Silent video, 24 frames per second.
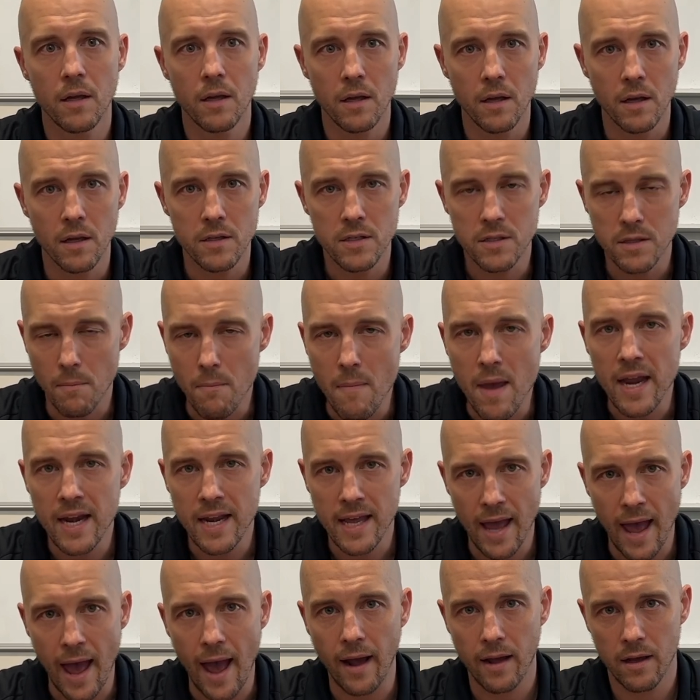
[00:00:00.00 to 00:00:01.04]
It's the
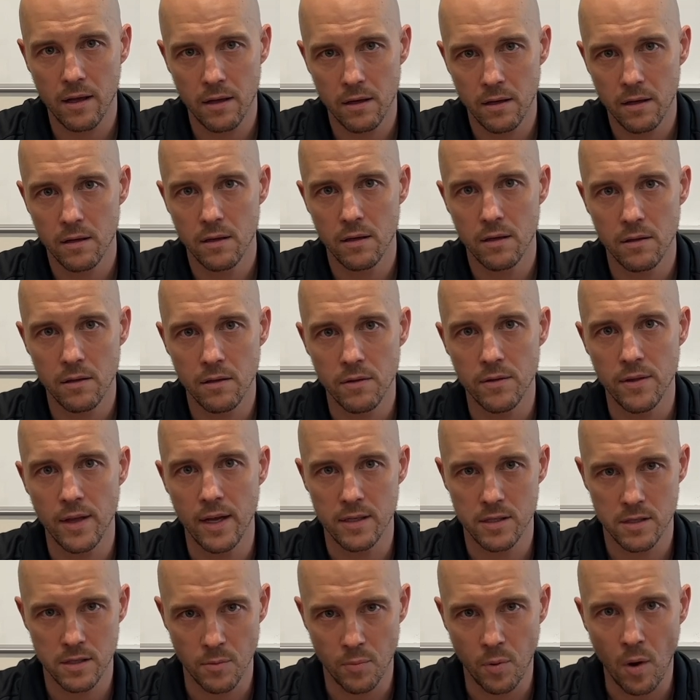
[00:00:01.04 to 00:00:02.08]
maniac
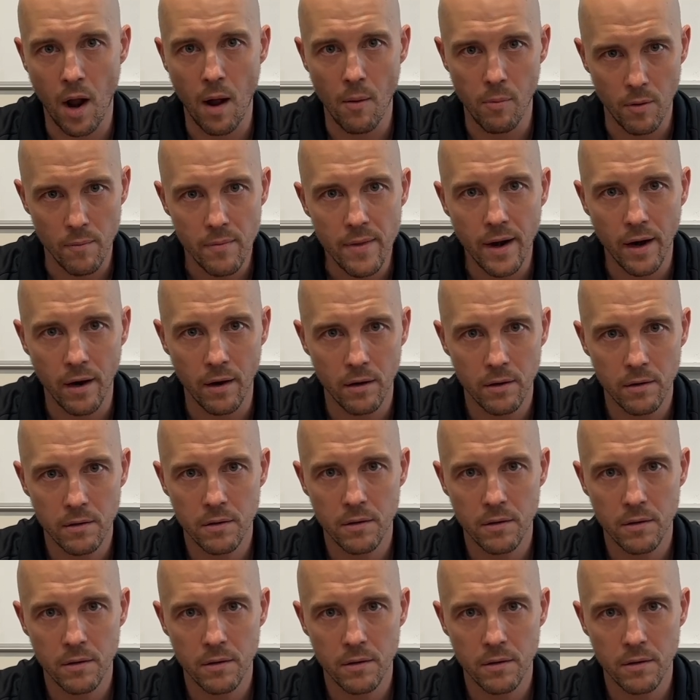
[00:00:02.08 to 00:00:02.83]
that's the problem there.